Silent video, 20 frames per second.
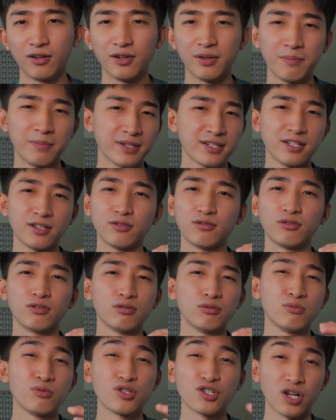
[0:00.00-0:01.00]
or it makes it
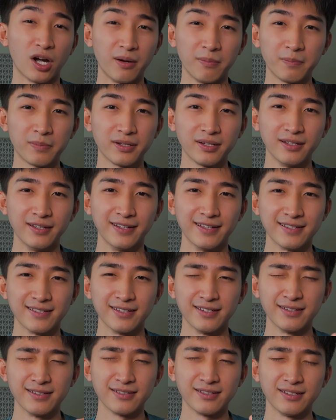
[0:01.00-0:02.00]
too sharp in that
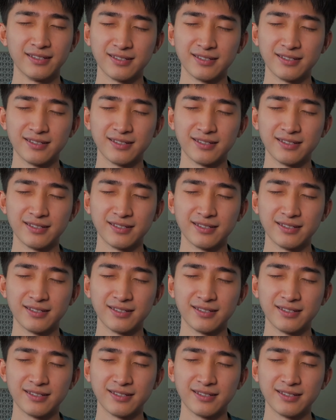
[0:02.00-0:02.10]
sense.